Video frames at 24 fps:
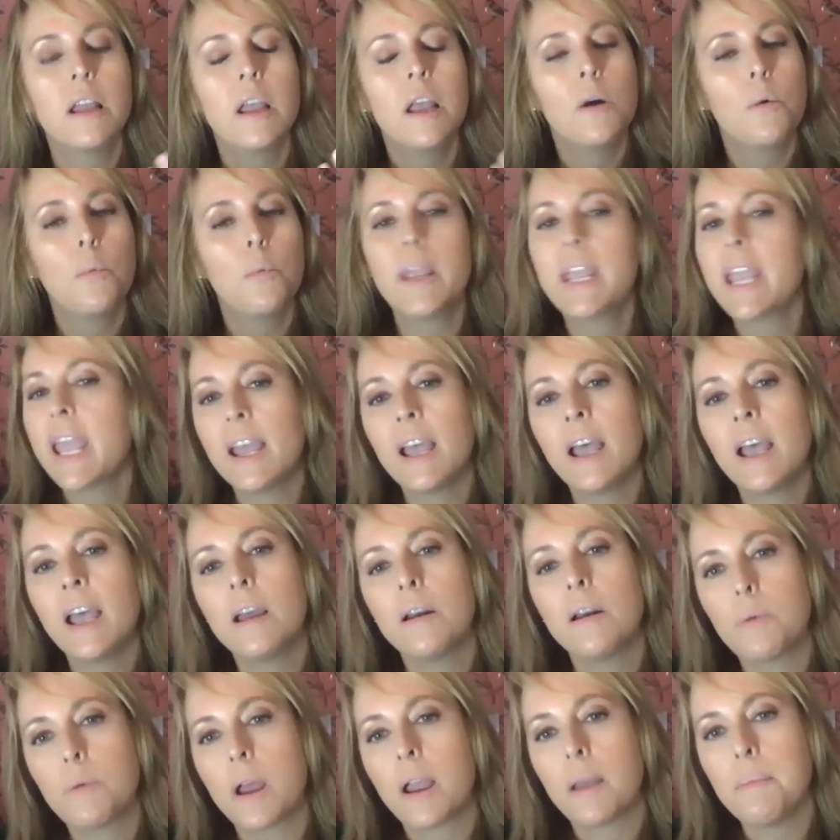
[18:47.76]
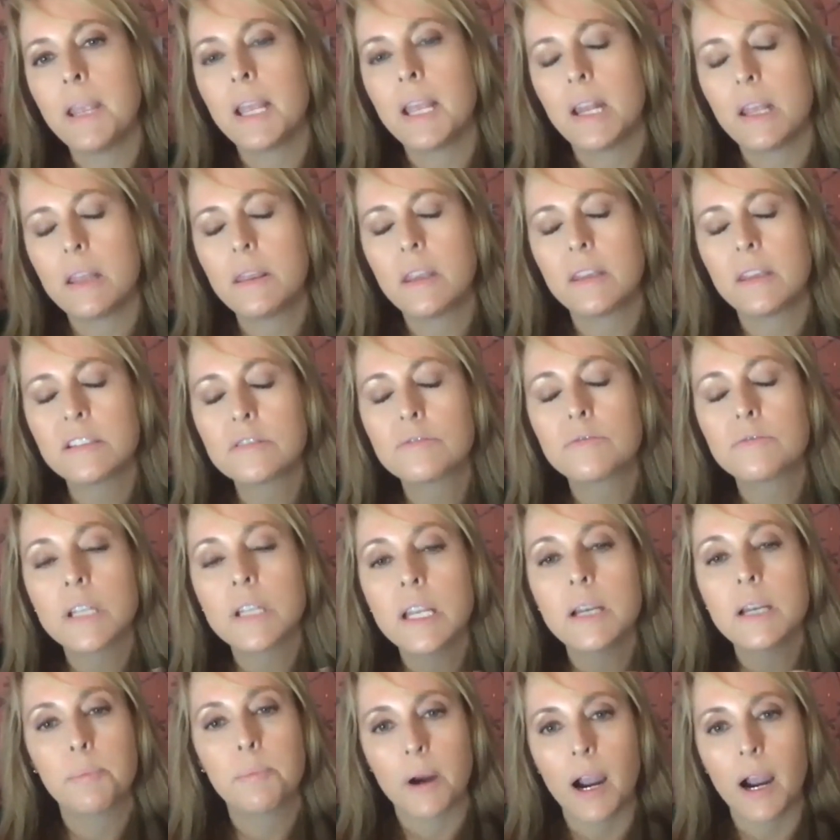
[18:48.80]
we can't, I mean, this is
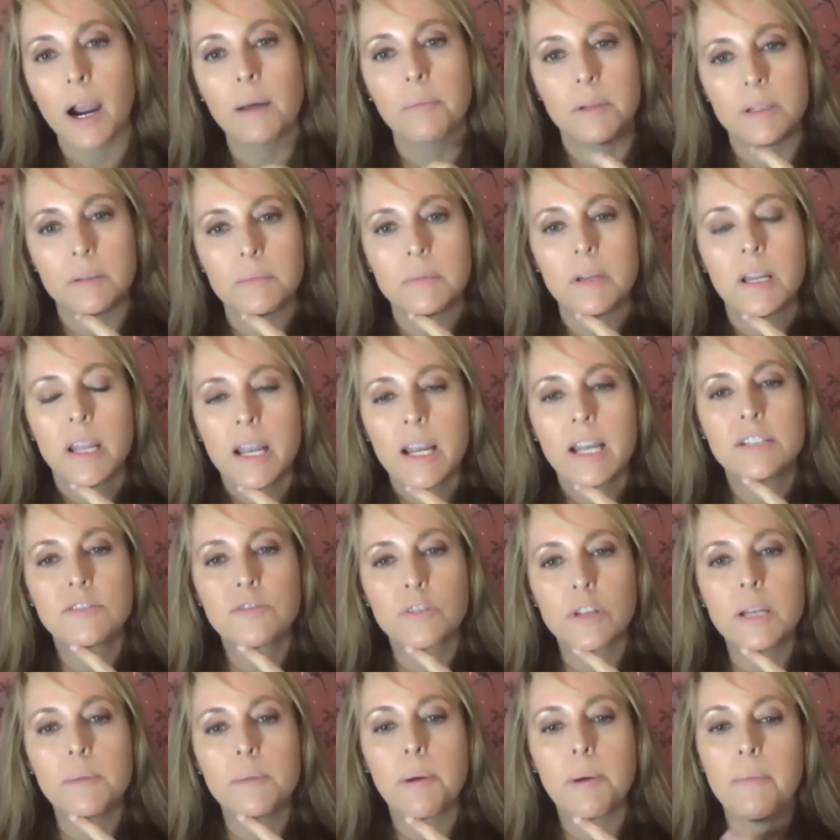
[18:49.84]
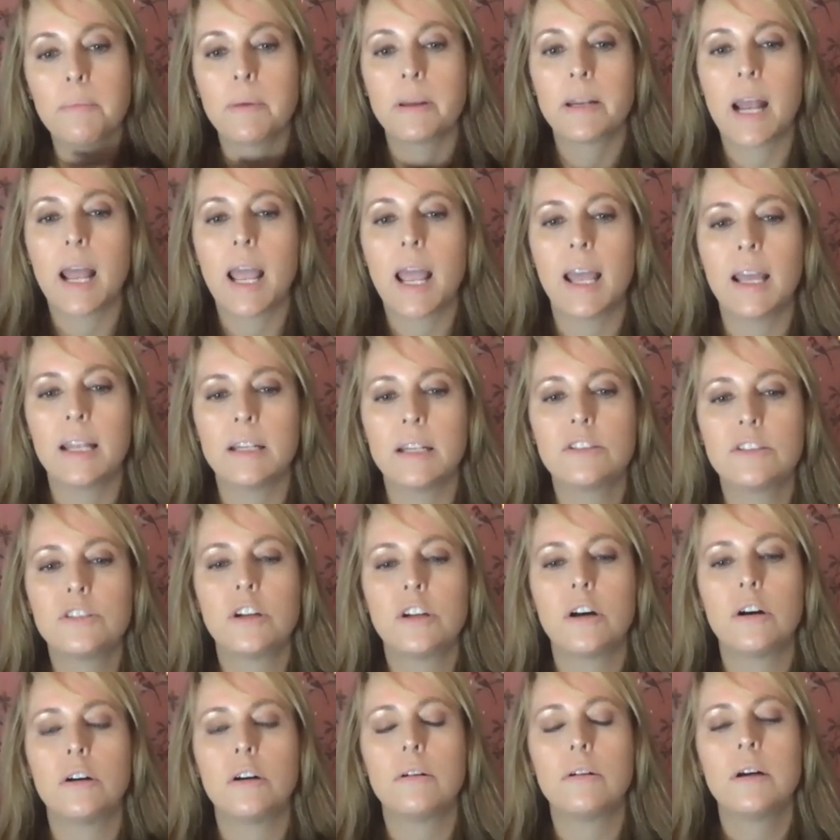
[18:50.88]
really a problem. It's really a problem. And
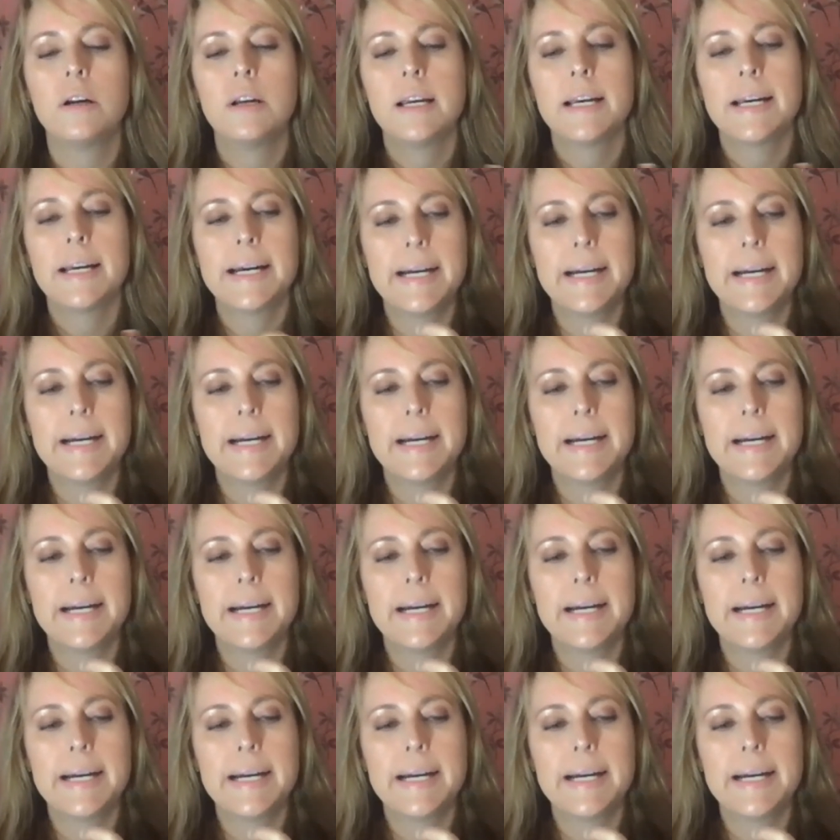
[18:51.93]
so,